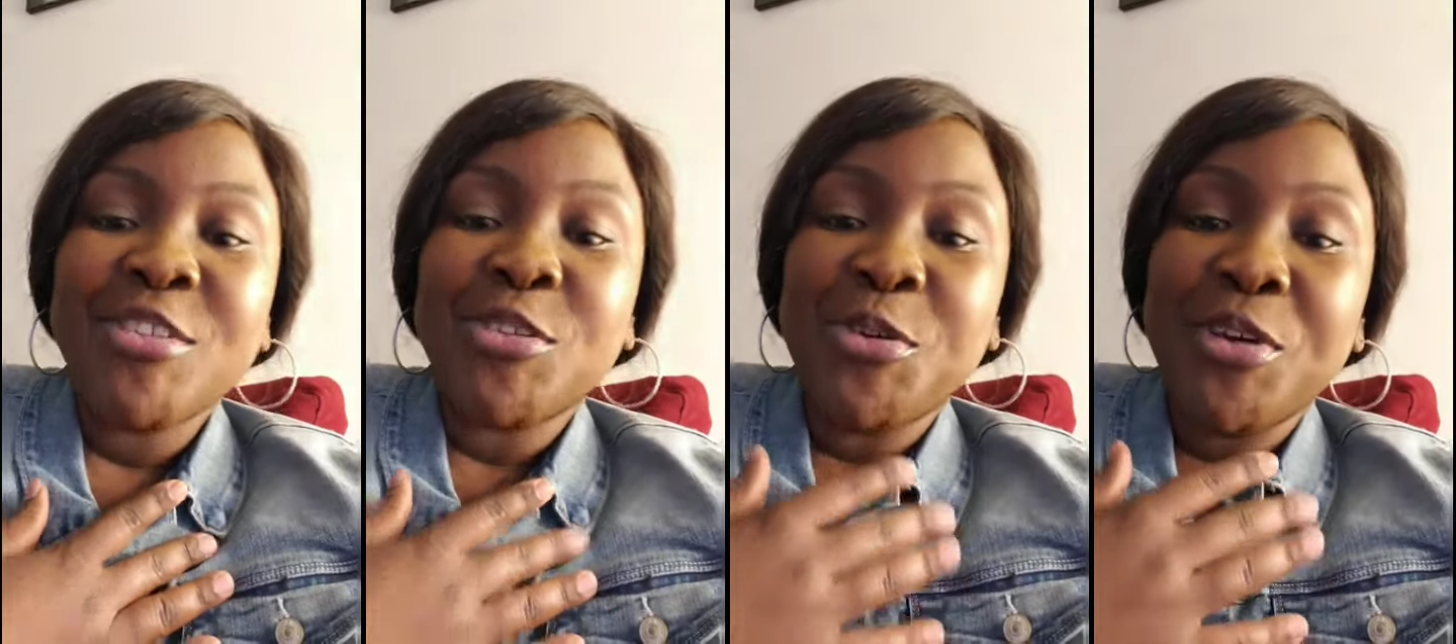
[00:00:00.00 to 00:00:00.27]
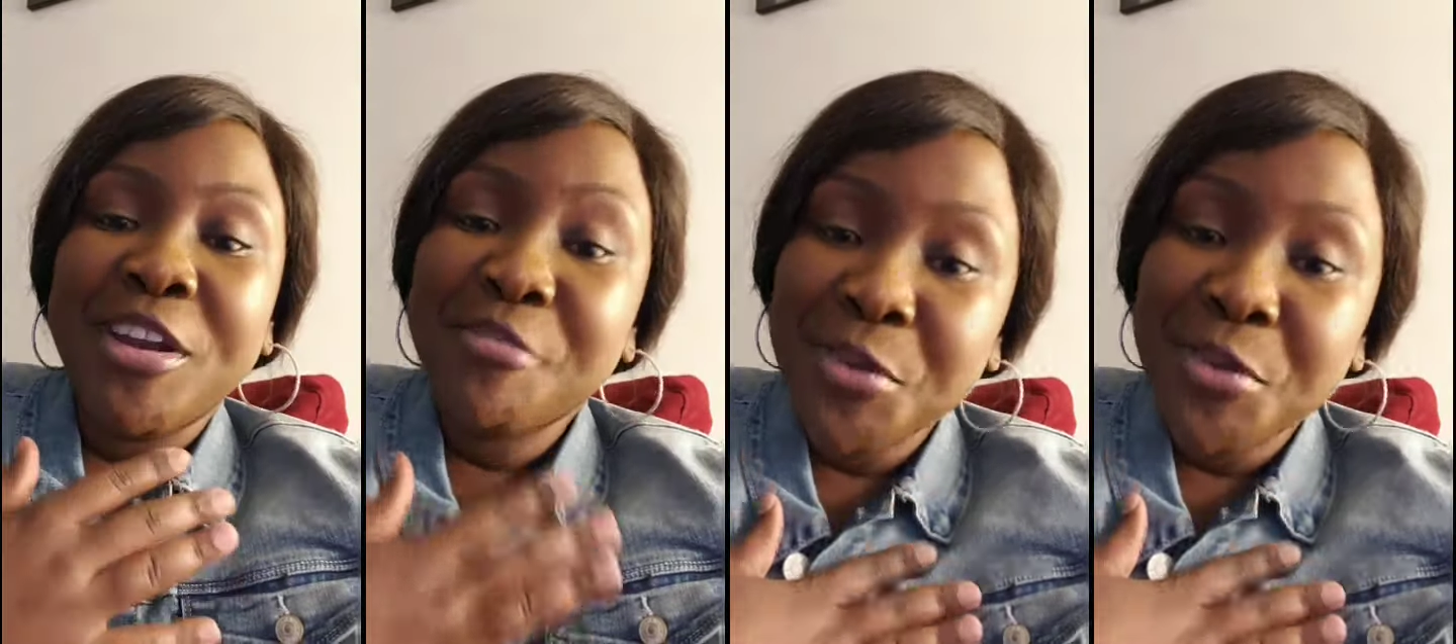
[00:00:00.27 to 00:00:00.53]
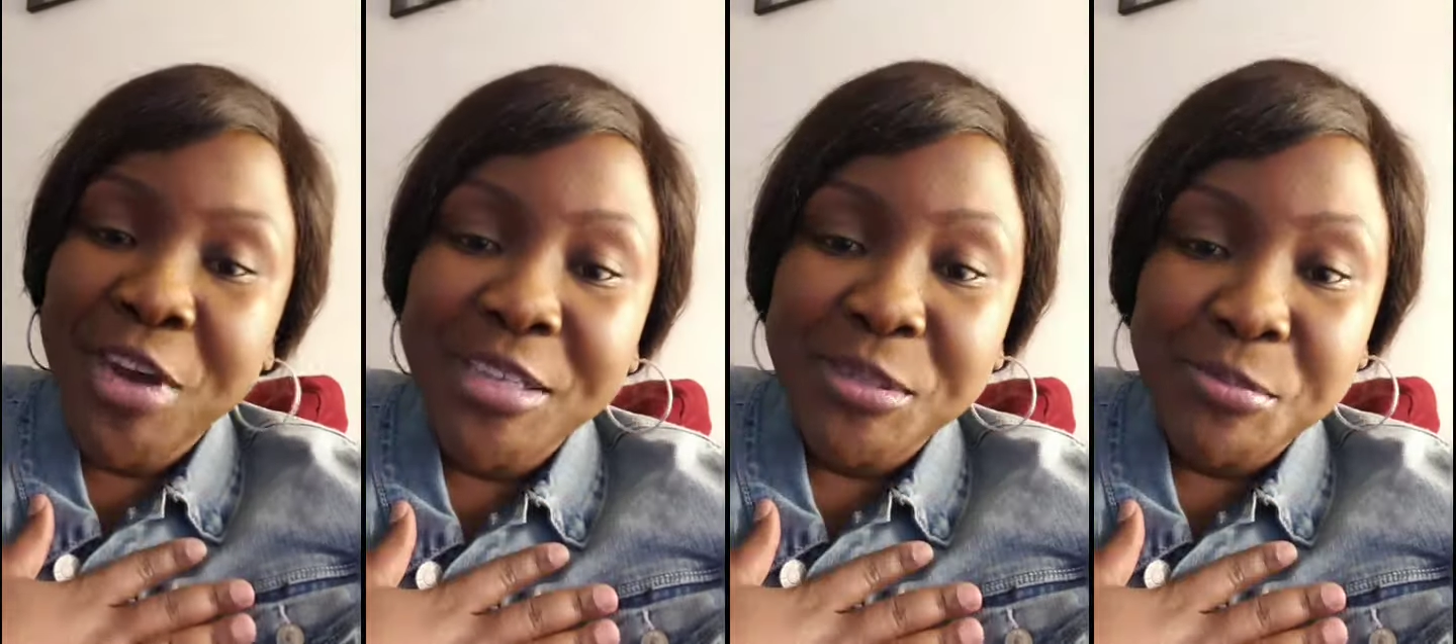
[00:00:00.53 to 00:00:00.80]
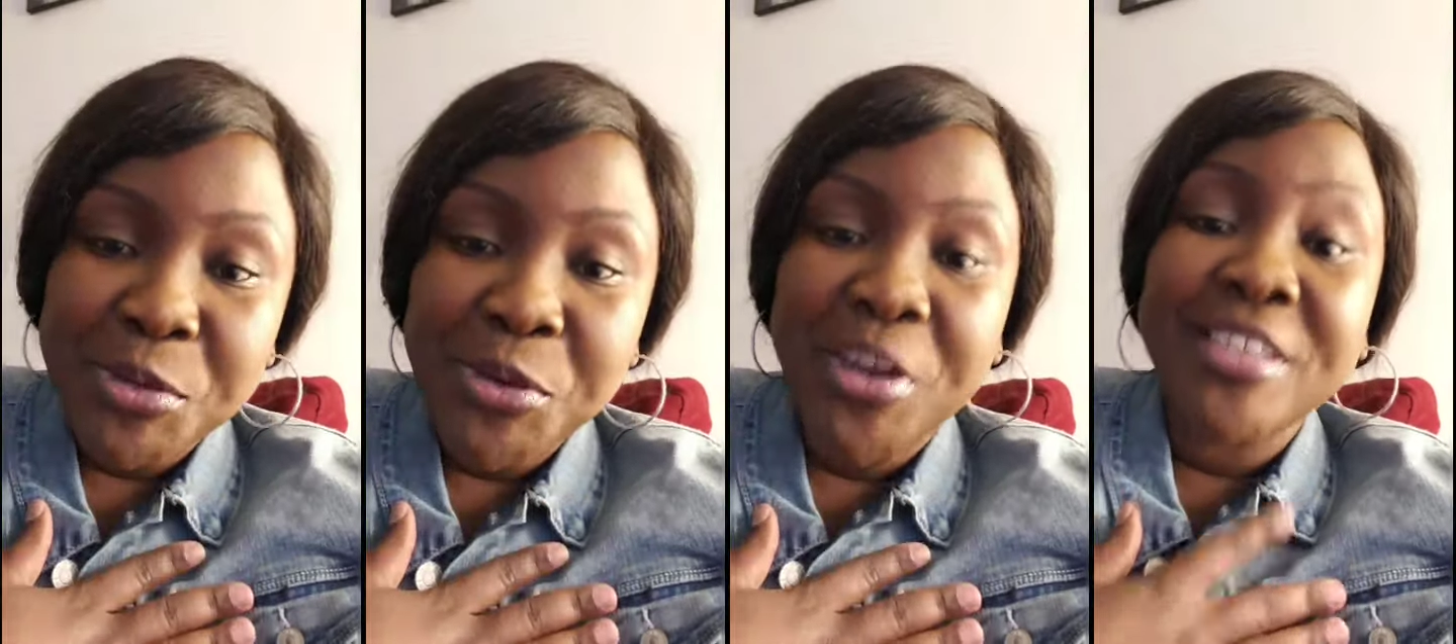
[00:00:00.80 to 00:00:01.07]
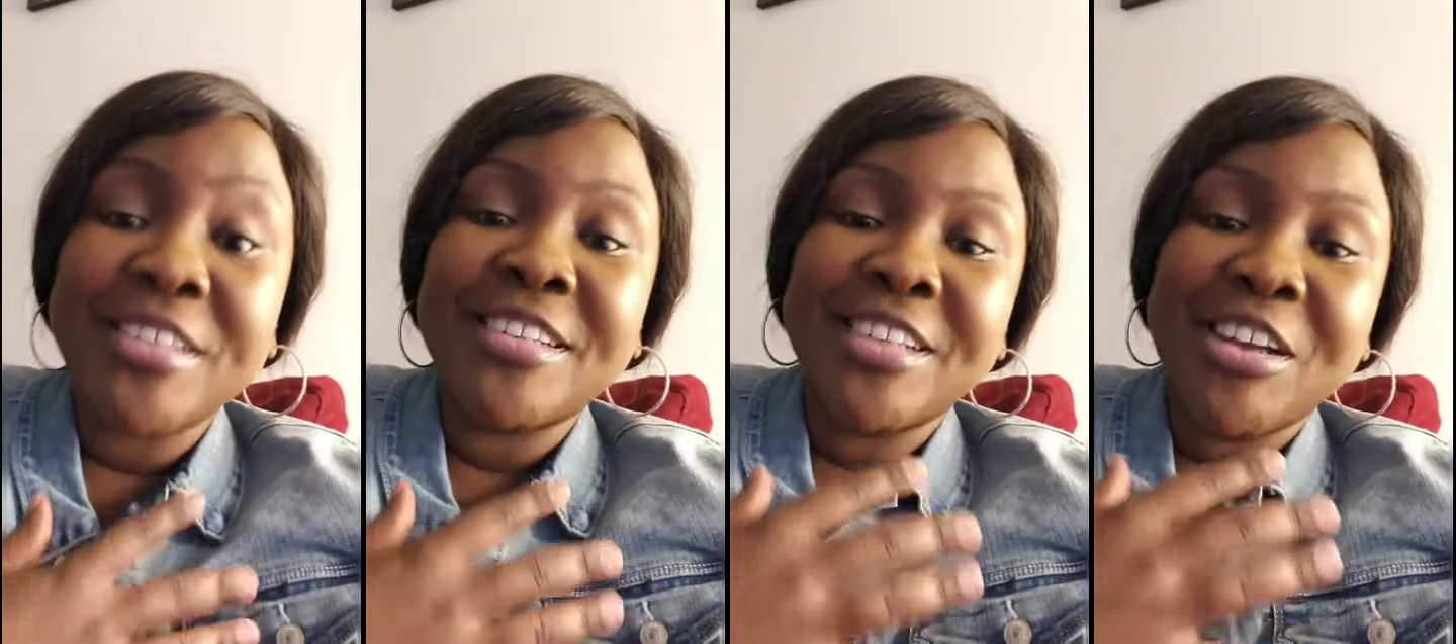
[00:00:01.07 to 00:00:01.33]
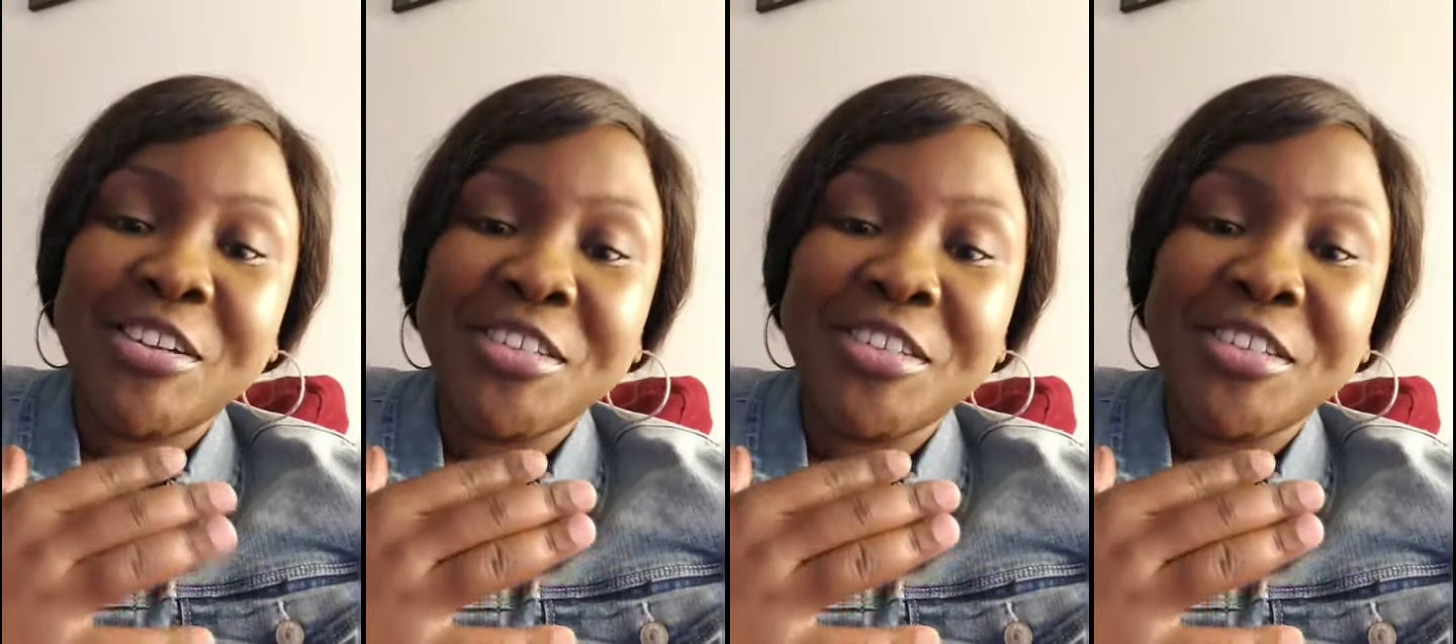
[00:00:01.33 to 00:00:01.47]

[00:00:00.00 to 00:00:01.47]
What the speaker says: So whenever you ask me questions,